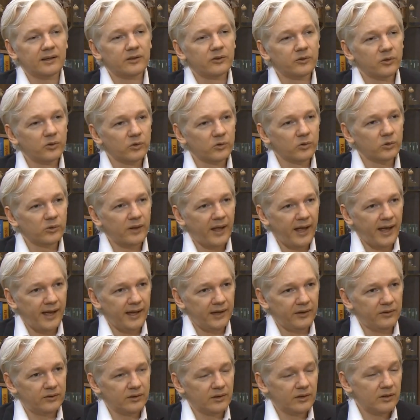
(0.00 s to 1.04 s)
Google
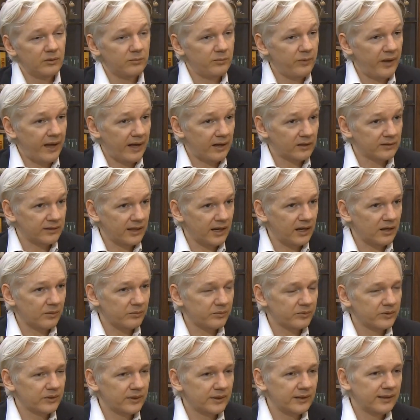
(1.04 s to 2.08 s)
had palled
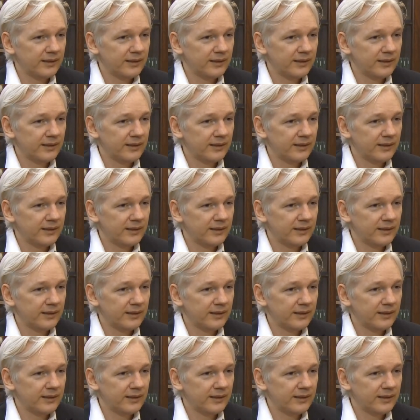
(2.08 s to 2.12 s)
up